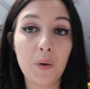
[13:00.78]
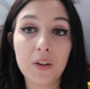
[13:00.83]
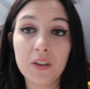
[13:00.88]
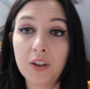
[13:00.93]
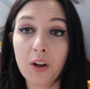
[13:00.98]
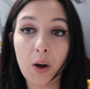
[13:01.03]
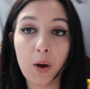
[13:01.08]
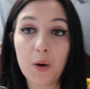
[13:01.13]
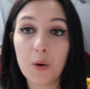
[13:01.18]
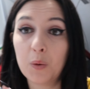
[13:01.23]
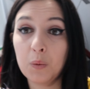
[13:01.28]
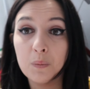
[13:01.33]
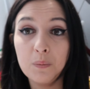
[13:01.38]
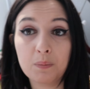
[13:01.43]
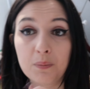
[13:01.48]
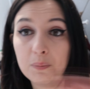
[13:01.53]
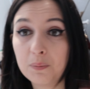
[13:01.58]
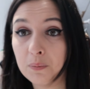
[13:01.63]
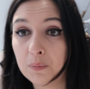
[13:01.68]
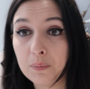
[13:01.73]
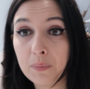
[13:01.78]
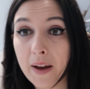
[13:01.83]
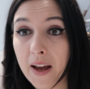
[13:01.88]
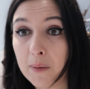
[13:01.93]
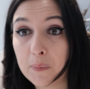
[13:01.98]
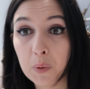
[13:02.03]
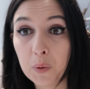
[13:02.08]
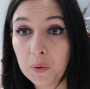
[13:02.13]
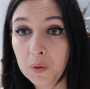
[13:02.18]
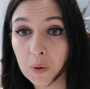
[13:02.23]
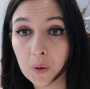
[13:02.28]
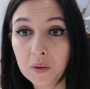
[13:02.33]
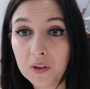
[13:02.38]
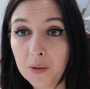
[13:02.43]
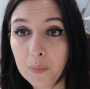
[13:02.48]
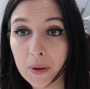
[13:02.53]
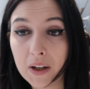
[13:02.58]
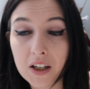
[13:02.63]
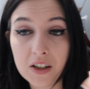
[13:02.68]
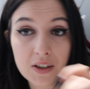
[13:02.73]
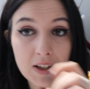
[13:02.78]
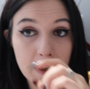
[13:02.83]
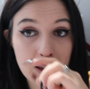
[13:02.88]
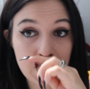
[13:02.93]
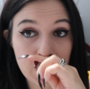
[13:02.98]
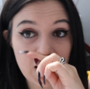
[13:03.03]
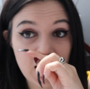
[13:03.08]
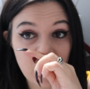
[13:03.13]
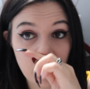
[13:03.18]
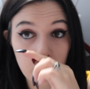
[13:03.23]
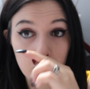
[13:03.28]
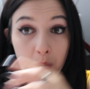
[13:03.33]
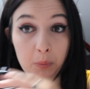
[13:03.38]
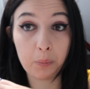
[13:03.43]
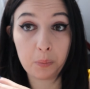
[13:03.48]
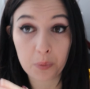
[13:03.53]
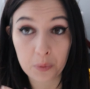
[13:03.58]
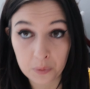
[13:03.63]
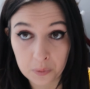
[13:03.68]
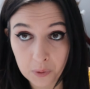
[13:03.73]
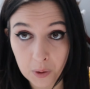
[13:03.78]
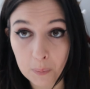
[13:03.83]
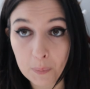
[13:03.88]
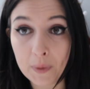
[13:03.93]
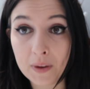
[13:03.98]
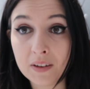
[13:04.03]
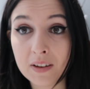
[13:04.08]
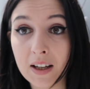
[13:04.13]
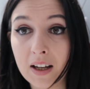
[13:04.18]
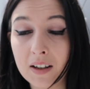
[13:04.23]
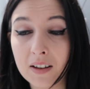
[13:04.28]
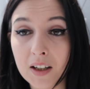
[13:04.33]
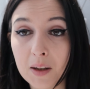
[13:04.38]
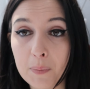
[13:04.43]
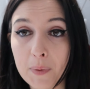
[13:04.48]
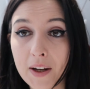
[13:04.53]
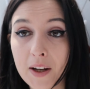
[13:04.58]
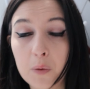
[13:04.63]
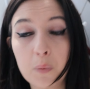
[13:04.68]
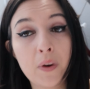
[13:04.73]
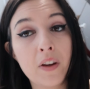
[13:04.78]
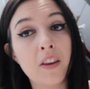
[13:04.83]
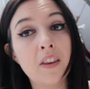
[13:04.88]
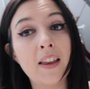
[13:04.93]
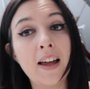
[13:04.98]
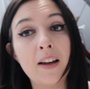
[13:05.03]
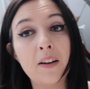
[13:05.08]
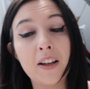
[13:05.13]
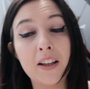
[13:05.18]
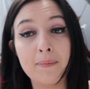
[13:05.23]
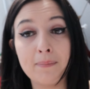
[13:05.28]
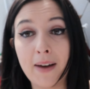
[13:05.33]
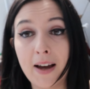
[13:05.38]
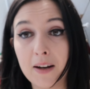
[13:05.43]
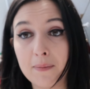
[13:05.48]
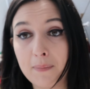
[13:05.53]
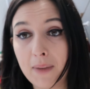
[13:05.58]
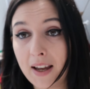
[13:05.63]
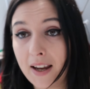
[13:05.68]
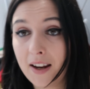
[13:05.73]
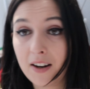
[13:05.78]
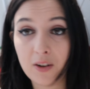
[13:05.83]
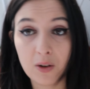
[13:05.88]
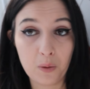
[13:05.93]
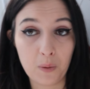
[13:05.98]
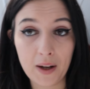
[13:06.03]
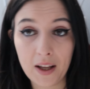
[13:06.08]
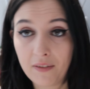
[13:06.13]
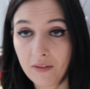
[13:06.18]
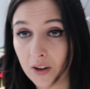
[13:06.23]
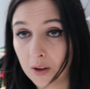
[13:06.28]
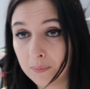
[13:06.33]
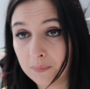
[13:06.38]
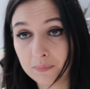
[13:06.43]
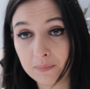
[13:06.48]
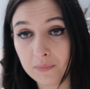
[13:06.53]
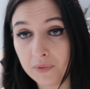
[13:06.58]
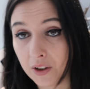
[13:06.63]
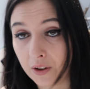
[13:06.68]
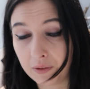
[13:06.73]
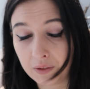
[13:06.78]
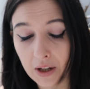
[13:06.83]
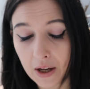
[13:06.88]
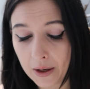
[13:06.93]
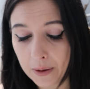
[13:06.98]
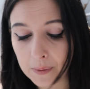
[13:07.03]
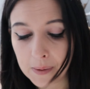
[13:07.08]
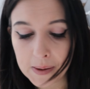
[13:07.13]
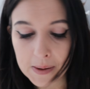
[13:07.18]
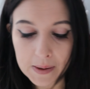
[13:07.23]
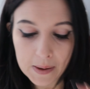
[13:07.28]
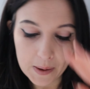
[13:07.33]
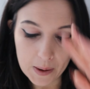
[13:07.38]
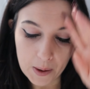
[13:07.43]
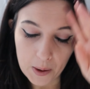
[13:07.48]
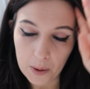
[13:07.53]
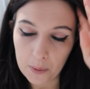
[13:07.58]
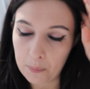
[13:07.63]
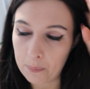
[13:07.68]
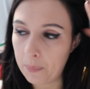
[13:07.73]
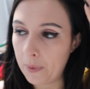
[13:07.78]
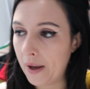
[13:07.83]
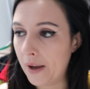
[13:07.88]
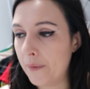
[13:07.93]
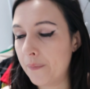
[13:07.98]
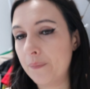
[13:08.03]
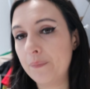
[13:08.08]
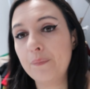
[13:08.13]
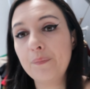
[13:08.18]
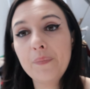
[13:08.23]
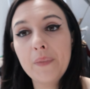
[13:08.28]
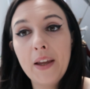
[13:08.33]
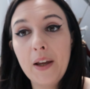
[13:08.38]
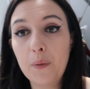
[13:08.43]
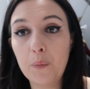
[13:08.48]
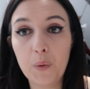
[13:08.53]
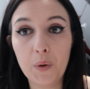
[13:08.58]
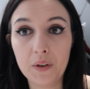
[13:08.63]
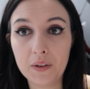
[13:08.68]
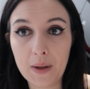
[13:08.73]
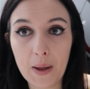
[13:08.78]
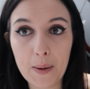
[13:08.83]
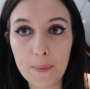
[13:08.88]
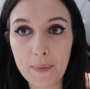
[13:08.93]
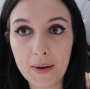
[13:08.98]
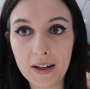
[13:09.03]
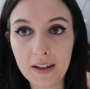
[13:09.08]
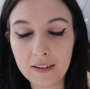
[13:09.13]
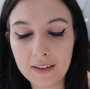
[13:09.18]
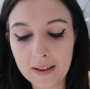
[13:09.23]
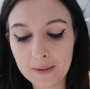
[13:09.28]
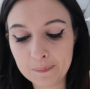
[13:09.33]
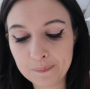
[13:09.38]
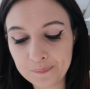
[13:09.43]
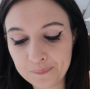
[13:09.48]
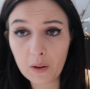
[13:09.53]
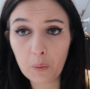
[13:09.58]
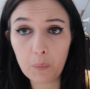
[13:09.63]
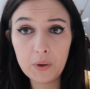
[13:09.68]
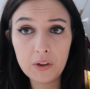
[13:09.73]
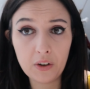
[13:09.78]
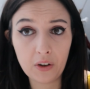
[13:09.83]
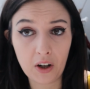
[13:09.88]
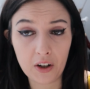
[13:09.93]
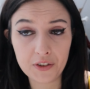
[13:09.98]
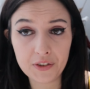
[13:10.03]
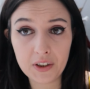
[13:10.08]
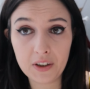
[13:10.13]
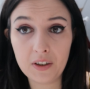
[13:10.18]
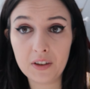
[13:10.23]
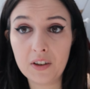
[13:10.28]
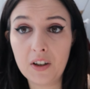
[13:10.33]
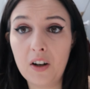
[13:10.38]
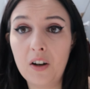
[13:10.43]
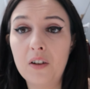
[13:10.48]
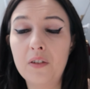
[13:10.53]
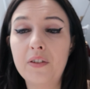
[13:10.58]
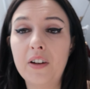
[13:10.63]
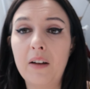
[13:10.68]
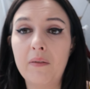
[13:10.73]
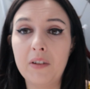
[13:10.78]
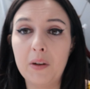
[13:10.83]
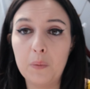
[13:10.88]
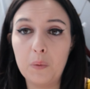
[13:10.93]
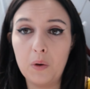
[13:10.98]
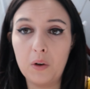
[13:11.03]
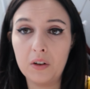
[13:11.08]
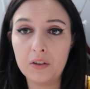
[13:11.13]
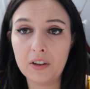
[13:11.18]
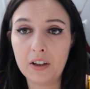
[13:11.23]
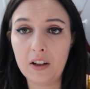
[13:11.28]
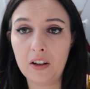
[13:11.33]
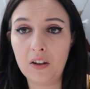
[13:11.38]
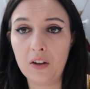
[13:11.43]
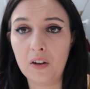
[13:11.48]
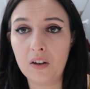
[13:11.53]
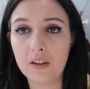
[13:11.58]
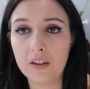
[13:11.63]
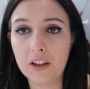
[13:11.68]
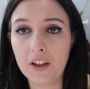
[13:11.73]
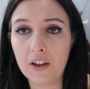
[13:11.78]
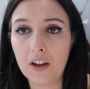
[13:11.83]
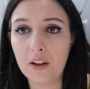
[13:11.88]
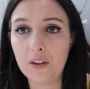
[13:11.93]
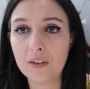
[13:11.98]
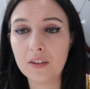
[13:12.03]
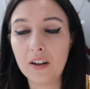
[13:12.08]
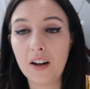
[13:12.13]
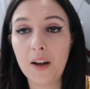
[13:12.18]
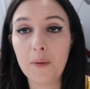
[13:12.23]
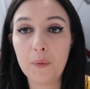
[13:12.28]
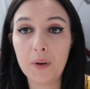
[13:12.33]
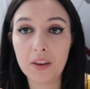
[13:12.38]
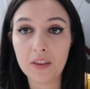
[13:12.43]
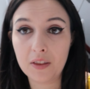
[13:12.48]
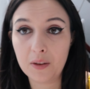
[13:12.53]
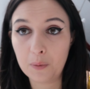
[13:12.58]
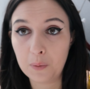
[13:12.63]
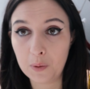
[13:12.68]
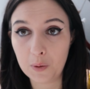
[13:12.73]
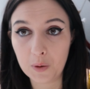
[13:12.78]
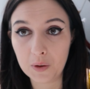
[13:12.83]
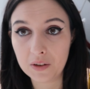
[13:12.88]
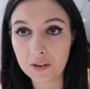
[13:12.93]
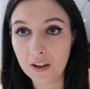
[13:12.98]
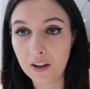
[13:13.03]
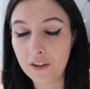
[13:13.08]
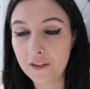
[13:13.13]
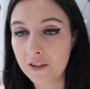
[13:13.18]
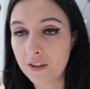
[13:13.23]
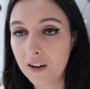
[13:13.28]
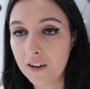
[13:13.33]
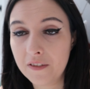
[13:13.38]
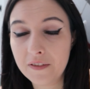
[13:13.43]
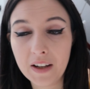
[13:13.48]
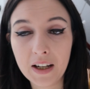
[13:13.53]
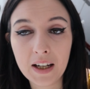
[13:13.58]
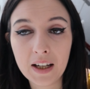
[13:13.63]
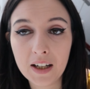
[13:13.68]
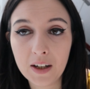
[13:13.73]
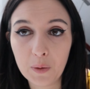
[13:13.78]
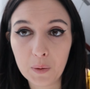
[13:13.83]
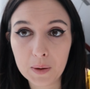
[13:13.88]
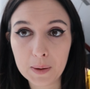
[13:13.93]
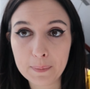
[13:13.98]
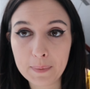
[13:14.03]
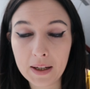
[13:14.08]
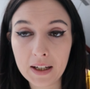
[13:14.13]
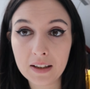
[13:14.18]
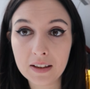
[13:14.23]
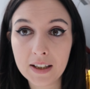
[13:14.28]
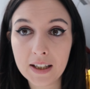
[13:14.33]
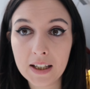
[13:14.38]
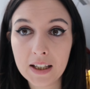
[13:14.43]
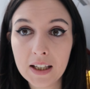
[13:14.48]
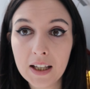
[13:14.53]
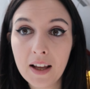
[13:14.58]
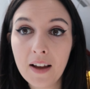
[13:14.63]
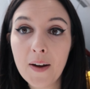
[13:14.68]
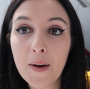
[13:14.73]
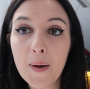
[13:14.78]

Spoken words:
were no pebbles on the beach either. It was a proper sandy beach. Whether that is man-made or whatever, don't know. But it was amazing. We took our shoes off and we walked along the coastline with the water over our feet, and it was amazing.